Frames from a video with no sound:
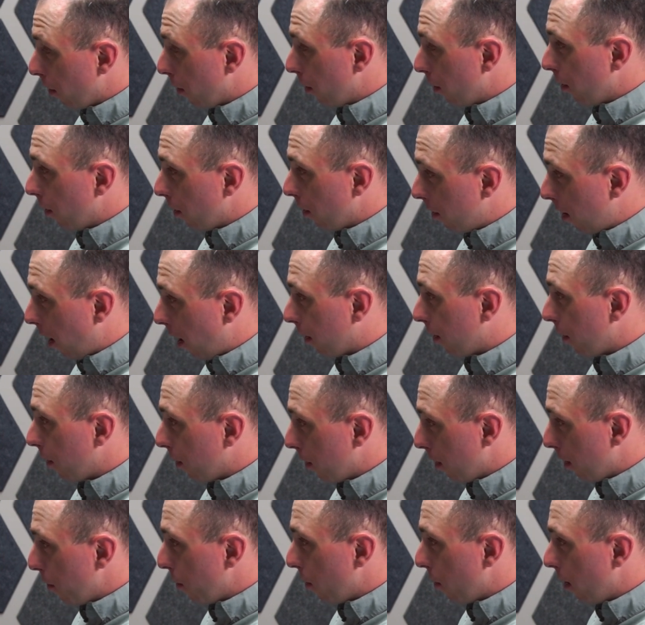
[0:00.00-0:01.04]
or the sex of
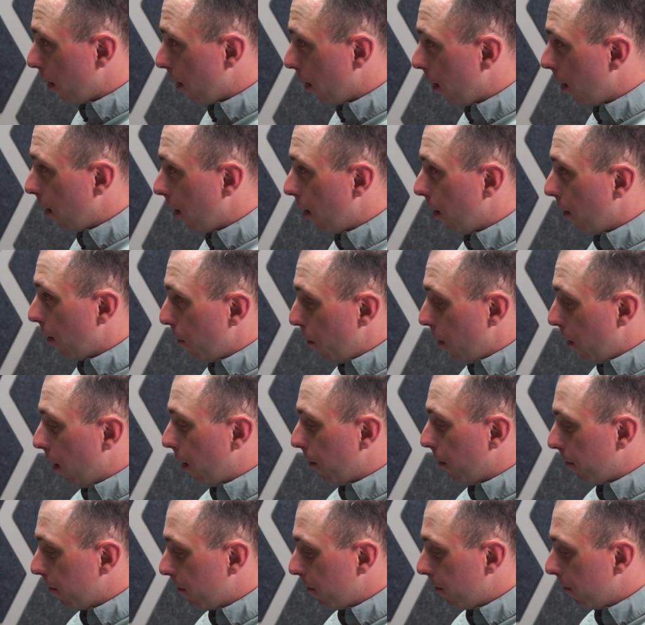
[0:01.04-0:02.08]
someone,
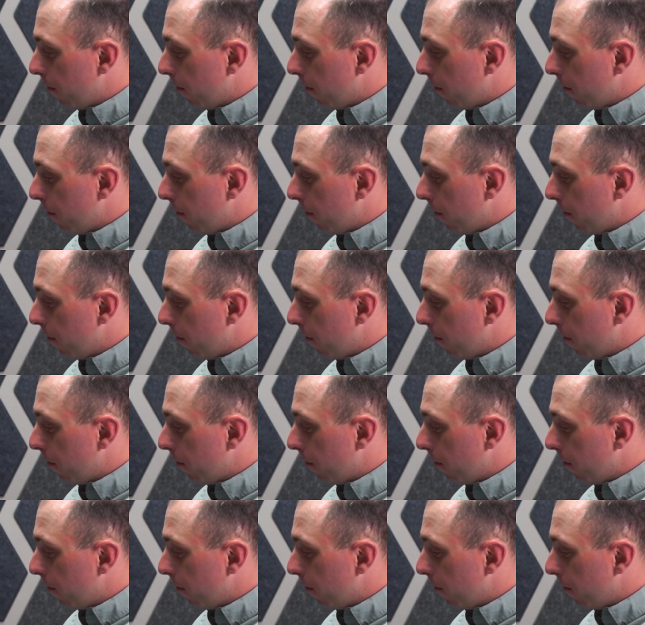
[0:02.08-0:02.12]
we